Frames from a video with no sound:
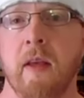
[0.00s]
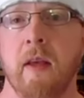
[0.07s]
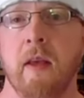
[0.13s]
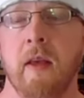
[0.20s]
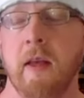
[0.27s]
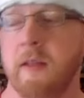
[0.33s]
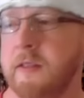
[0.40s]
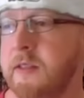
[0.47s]

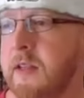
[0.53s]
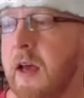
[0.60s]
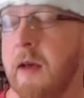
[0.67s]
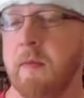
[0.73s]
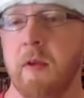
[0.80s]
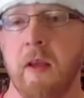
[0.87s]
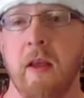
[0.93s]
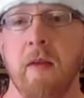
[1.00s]
it's
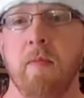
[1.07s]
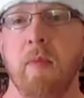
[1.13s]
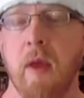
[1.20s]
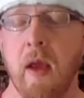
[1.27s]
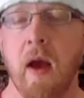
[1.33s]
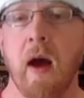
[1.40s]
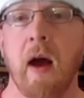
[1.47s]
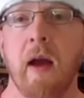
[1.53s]
time to get
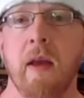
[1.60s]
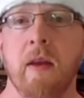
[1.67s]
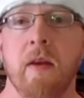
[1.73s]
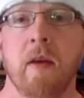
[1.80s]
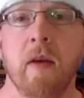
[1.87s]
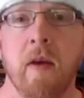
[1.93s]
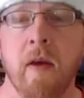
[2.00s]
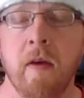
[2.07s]
behind
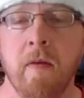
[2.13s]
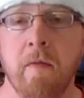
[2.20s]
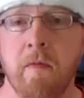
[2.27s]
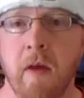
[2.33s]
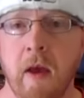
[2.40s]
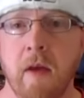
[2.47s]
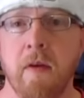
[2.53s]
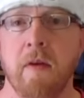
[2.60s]

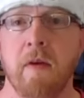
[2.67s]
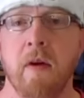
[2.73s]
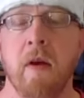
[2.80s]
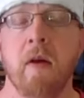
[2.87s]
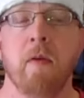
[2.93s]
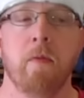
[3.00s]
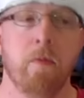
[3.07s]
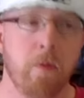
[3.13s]
Vader
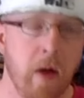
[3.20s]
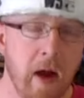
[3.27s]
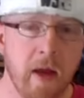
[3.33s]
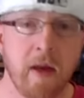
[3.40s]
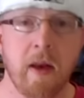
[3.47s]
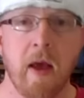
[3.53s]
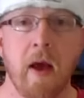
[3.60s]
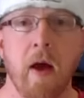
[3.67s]

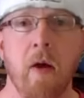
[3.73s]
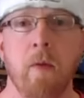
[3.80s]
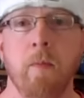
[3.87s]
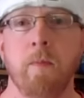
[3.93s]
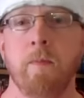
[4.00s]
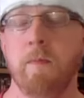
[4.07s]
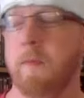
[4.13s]
right now.